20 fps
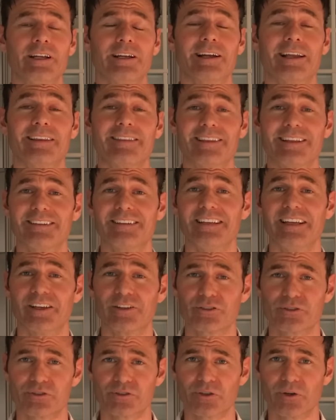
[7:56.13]
And I think the
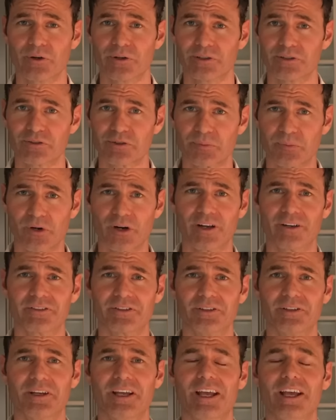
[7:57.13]
answer is going to surprise
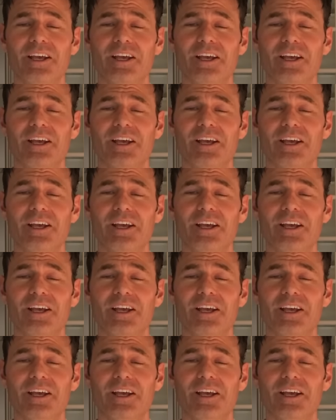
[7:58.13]
you.